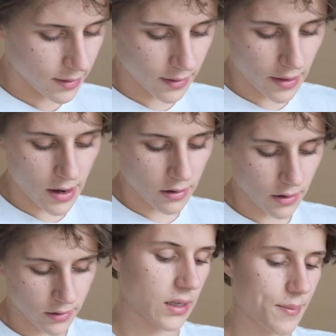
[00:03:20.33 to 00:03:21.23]
in there,
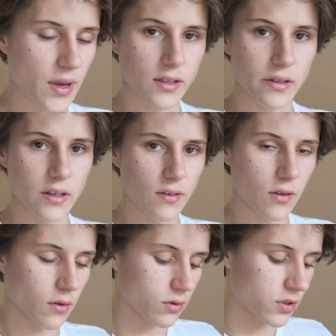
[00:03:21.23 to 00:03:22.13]
and that makes it easy
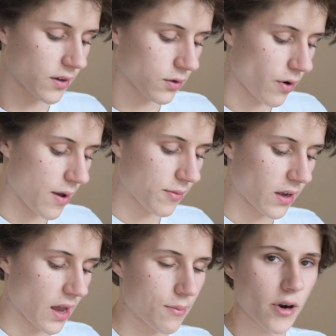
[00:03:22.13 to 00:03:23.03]
to just grab the
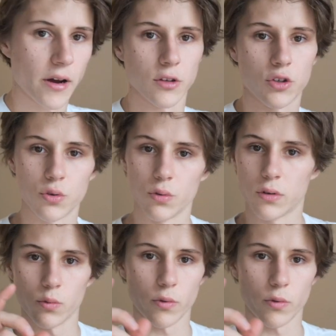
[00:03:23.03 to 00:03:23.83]
camera and shoot